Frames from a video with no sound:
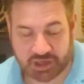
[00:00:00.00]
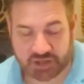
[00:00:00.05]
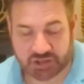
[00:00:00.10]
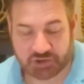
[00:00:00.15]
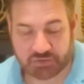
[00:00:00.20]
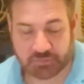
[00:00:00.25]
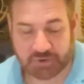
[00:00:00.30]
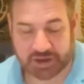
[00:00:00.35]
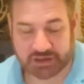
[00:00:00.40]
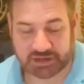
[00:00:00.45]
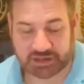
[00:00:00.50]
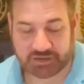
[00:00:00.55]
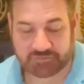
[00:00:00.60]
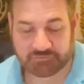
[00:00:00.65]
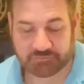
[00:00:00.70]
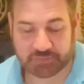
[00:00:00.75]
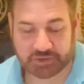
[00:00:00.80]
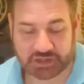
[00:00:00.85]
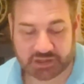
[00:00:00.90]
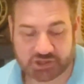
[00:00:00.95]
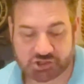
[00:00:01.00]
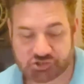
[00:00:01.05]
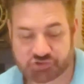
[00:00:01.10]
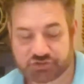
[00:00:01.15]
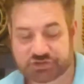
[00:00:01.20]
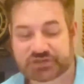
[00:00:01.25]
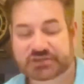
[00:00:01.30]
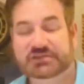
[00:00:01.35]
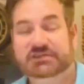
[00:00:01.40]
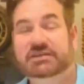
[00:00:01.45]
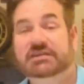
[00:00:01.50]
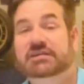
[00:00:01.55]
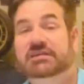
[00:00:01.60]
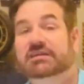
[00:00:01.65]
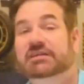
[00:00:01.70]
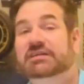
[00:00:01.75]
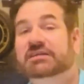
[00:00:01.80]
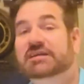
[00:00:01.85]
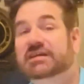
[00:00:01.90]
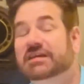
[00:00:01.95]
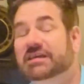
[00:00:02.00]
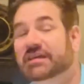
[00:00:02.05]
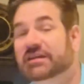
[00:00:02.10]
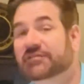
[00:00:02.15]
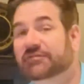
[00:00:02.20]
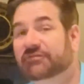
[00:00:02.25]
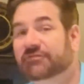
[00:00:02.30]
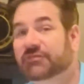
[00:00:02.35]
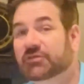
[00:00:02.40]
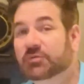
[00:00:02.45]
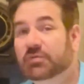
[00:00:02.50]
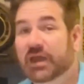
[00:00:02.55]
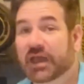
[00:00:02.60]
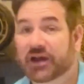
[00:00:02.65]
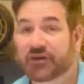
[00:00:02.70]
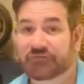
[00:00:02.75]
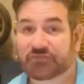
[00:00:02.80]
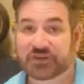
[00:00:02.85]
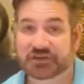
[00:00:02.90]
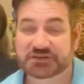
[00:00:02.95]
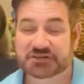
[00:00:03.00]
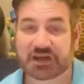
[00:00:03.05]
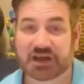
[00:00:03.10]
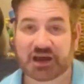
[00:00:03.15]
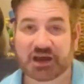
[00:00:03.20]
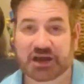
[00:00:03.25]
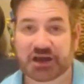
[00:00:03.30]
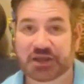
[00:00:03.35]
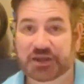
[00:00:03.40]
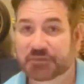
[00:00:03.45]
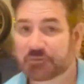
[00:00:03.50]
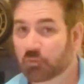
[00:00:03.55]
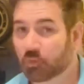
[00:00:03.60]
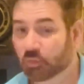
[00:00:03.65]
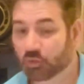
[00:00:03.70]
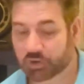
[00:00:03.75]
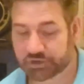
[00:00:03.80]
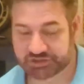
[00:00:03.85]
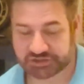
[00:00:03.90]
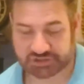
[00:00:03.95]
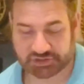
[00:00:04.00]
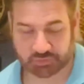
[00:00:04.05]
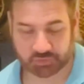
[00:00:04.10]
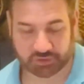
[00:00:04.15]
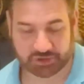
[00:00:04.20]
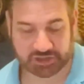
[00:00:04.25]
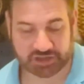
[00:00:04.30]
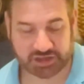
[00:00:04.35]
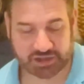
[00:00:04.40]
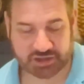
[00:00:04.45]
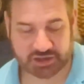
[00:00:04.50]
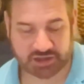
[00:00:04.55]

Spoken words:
You might even be interested, if you have the time, once a week.